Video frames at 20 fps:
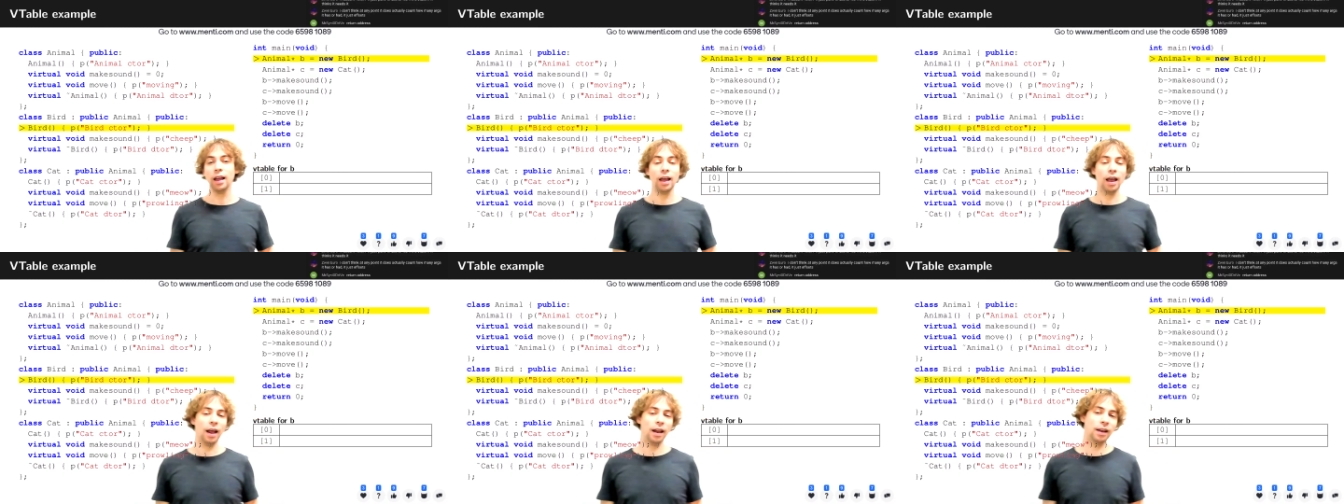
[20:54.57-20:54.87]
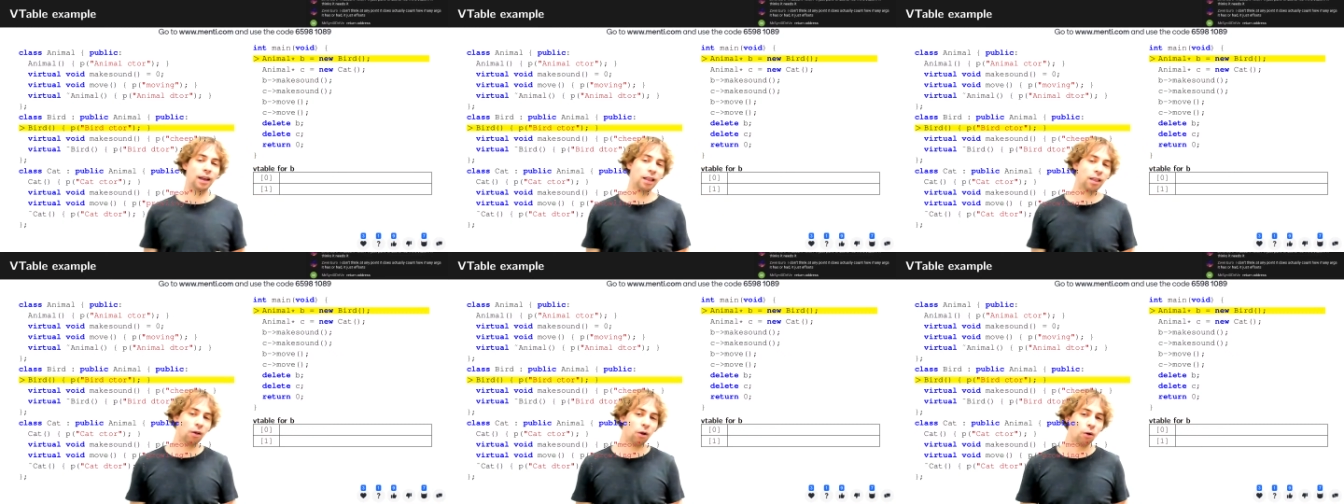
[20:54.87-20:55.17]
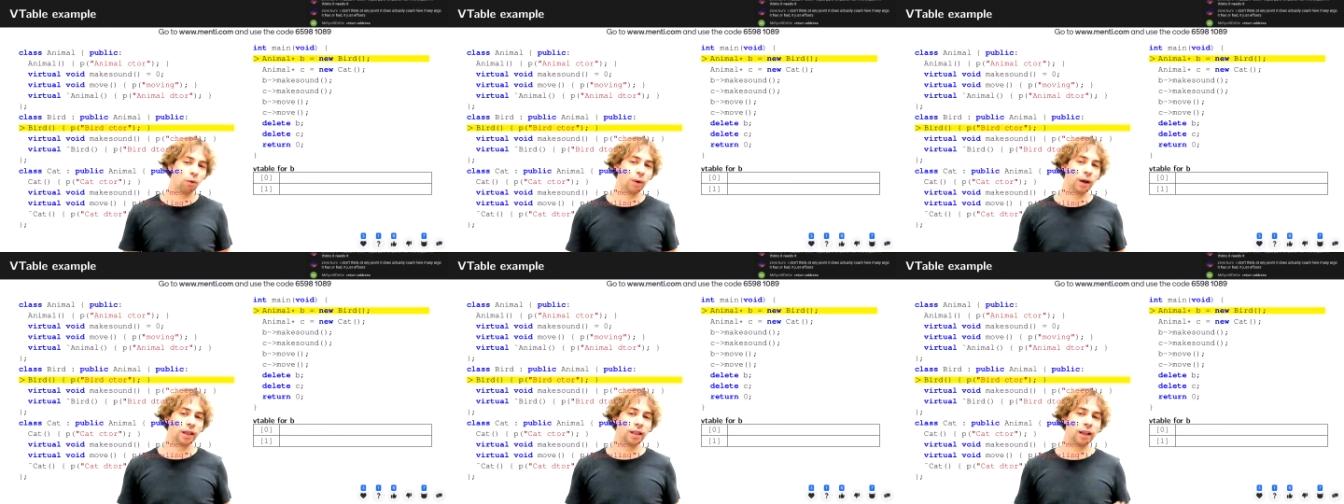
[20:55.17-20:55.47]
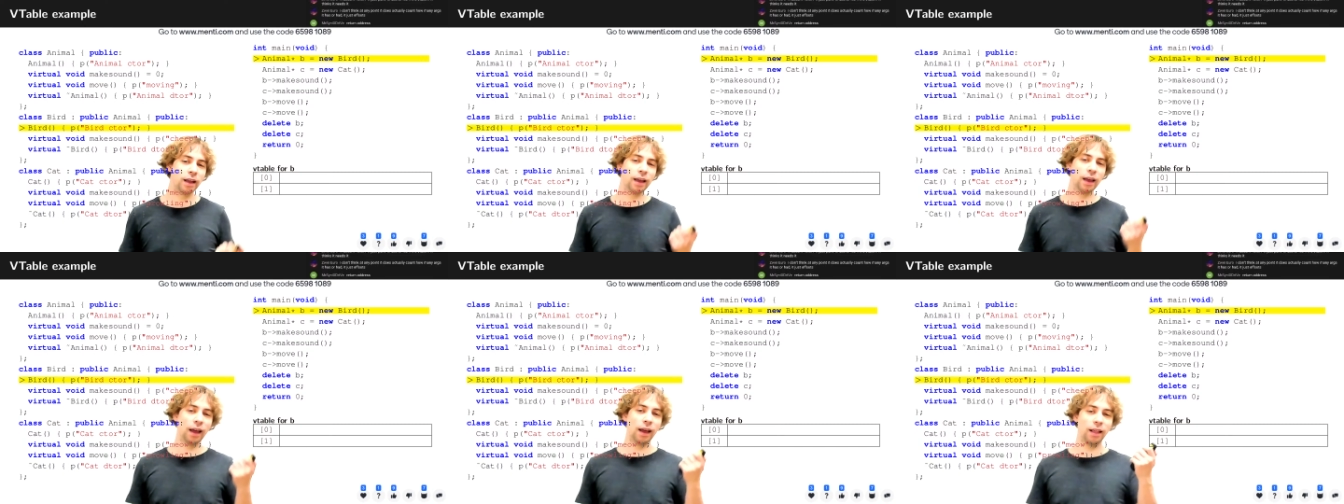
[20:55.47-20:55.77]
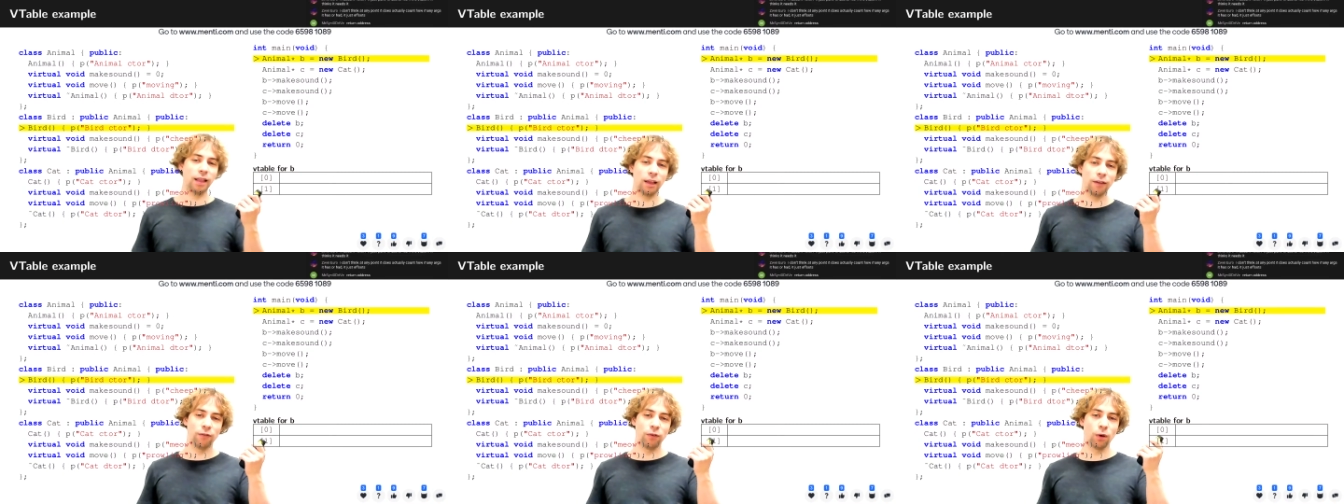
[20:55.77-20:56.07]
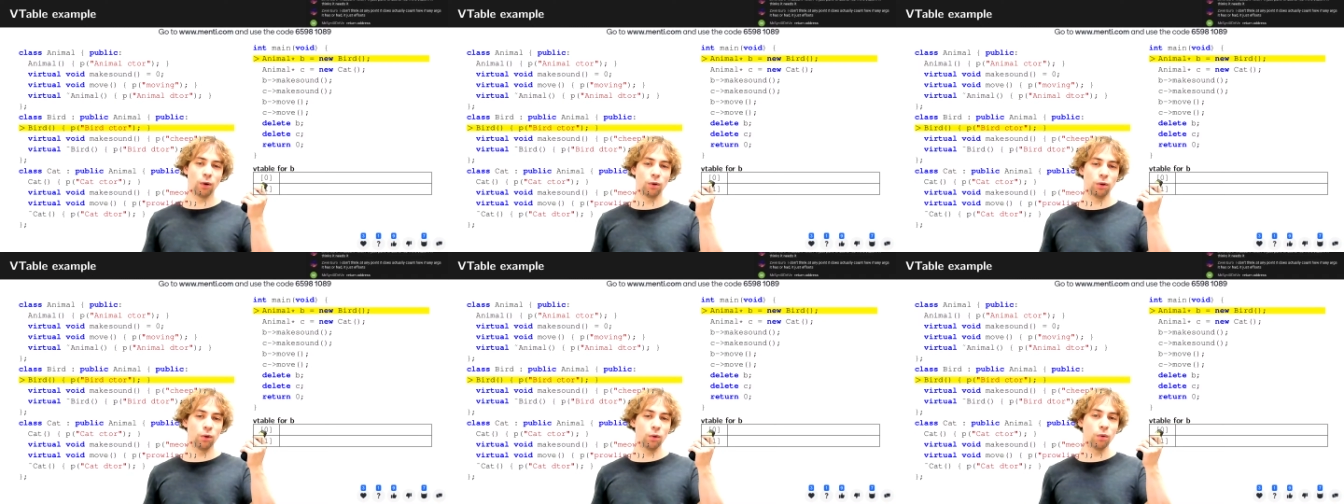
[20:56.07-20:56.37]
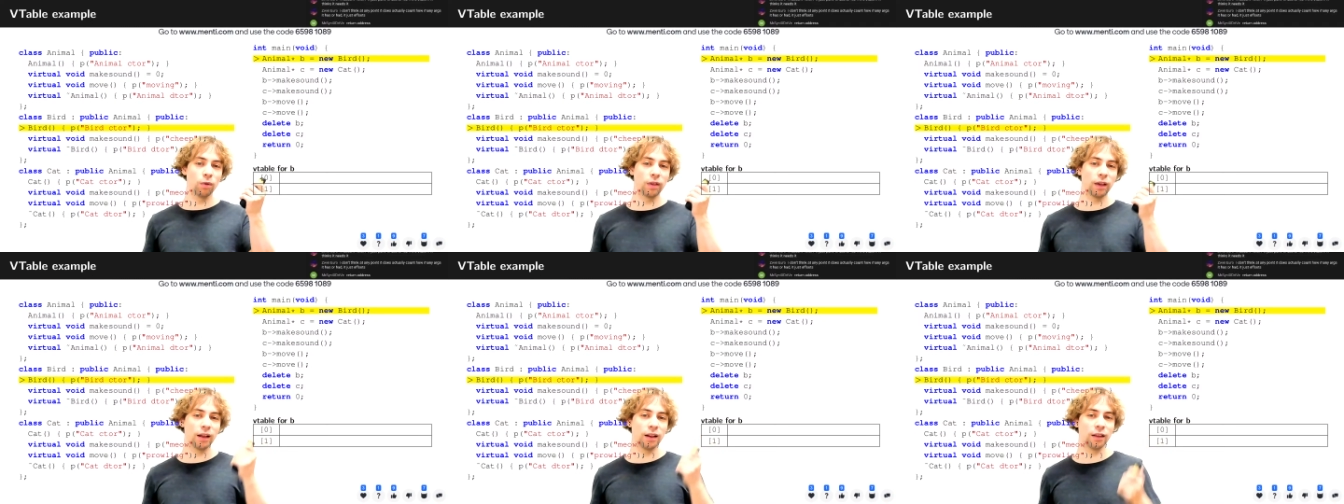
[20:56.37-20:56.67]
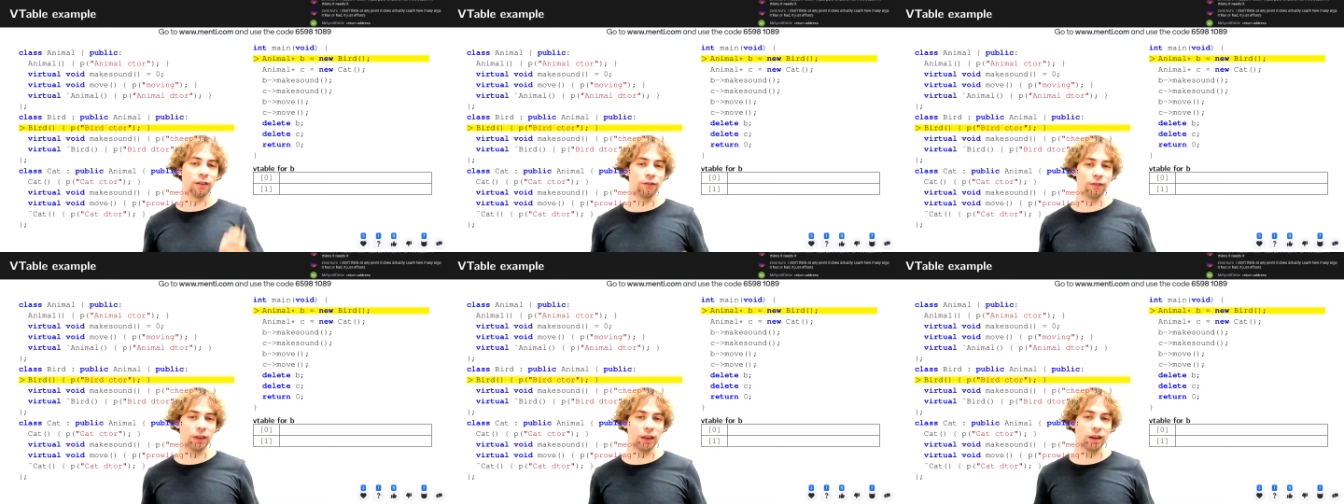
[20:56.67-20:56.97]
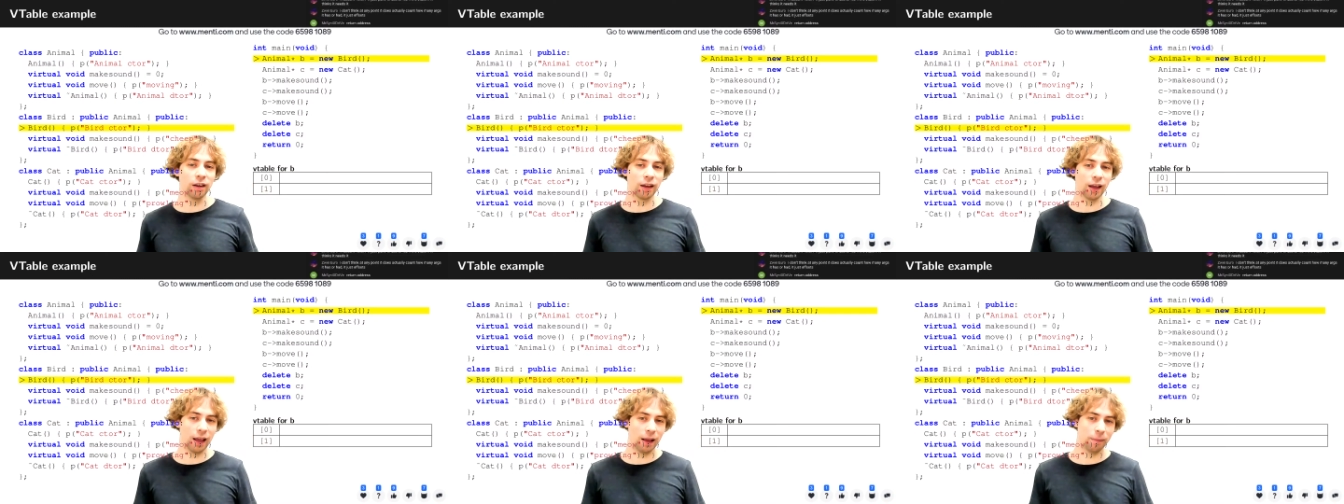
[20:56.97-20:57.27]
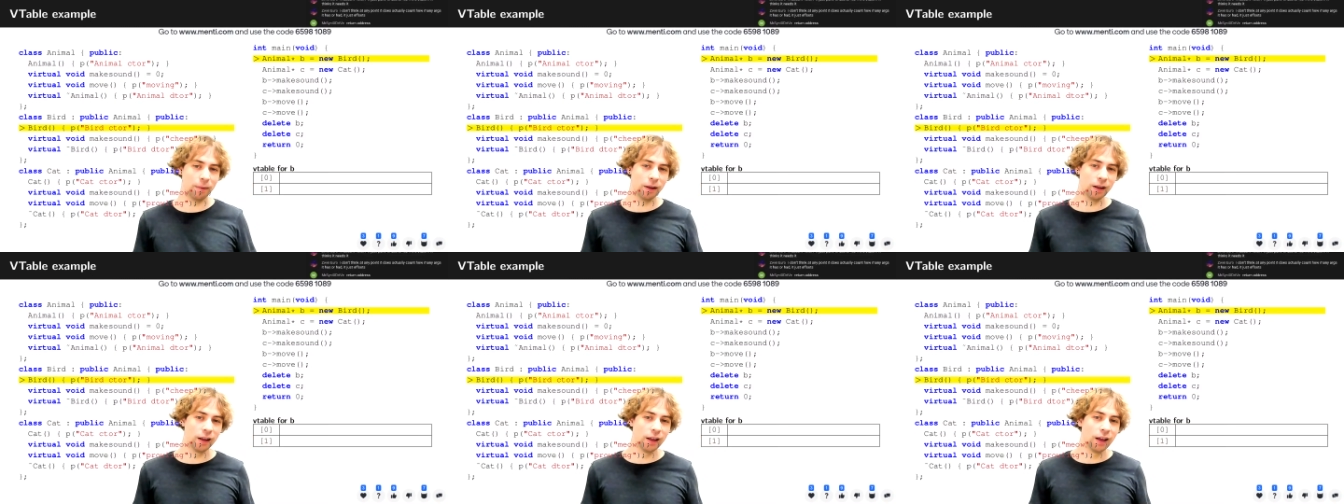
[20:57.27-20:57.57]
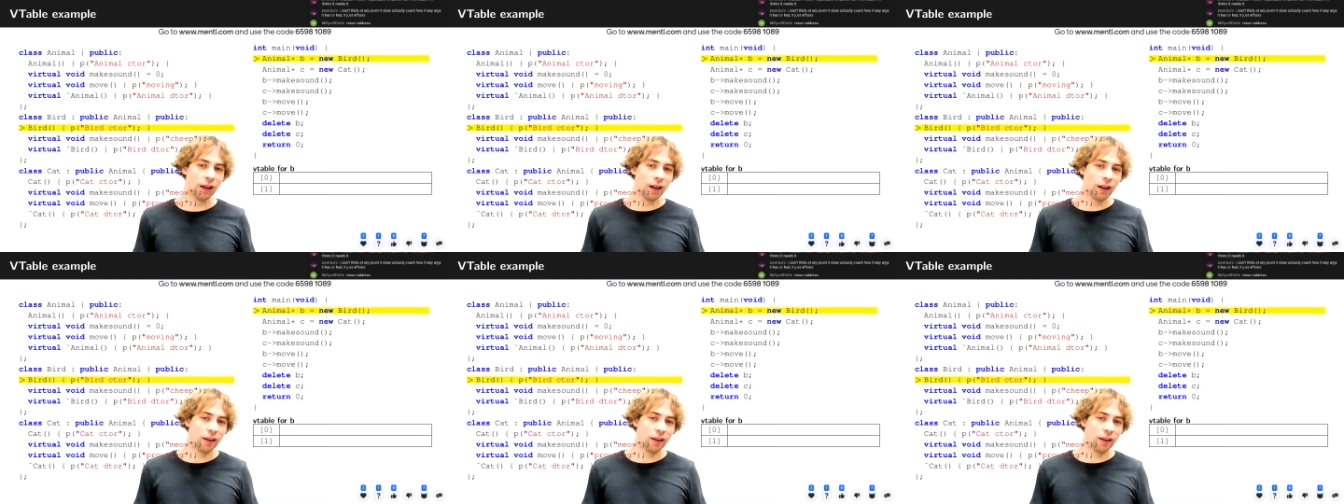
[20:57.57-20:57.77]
And that's always the case if you're using the VTable,